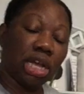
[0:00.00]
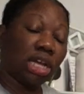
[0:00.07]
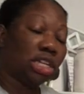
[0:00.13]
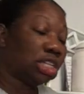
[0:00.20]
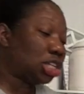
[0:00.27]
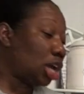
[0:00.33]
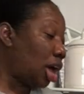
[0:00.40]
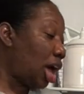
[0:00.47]

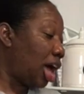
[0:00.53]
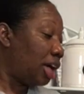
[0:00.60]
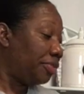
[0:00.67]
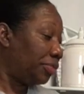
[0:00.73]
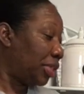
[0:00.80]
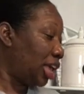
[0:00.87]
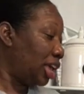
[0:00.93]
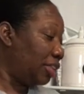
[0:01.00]
So
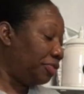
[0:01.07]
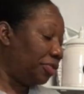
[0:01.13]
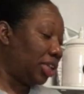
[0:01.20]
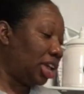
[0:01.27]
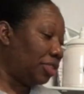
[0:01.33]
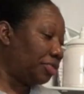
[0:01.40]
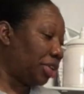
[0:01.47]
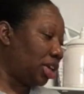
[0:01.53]
after you
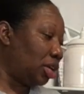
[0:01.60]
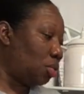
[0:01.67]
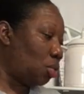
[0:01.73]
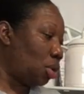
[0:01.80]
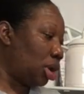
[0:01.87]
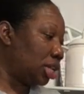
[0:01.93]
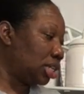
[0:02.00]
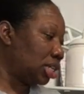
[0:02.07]
flavor your
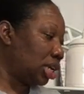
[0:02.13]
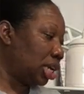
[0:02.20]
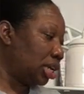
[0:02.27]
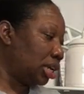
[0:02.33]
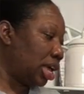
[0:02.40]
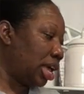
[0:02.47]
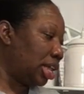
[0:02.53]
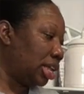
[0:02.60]
water
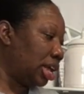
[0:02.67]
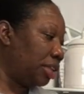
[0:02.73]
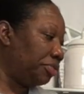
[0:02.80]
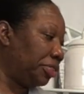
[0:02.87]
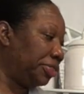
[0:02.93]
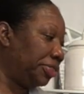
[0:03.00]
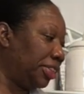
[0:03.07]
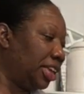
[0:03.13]
and
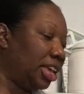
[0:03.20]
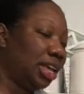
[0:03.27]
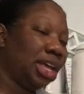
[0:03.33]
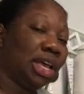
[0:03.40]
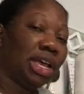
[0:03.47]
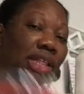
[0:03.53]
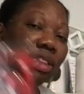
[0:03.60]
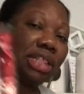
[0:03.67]
everything,
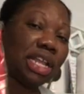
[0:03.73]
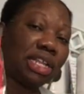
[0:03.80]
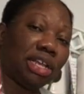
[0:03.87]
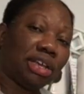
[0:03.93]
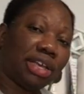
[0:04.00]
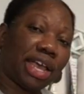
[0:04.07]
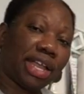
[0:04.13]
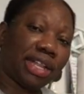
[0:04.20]
then you
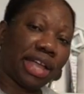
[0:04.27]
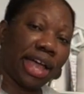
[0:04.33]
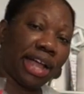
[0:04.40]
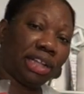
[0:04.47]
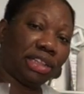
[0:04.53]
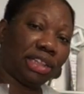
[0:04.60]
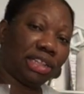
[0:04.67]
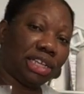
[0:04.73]
can
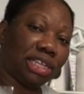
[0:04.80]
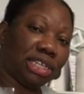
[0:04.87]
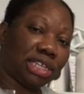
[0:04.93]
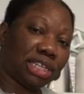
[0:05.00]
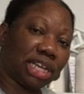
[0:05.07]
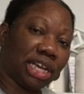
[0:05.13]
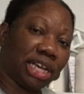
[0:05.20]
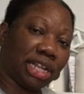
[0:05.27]
add these
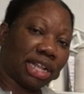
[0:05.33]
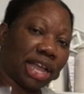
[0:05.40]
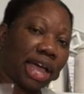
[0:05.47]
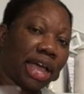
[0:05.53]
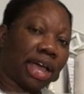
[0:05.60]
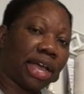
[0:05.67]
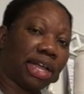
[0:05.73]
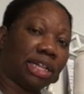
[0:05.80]
in
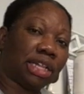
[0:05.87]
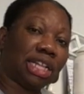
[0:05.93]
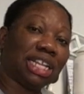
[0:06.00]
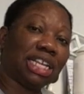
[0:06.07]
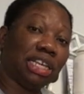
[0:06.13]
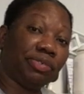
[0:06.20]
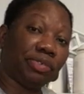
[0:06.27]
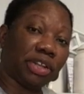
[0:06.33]
and
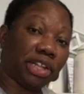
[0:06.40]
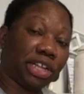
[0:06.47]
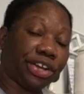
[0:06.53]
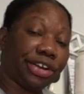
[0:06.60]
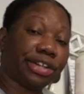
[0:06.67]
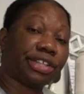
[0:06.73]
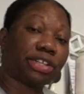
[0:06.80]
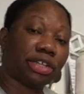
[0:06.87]
leave it
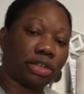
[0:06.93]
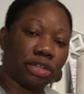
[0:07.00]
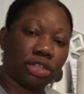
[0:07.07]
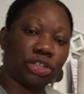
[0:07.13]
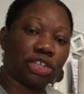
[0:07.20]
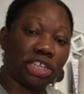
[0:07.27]
there to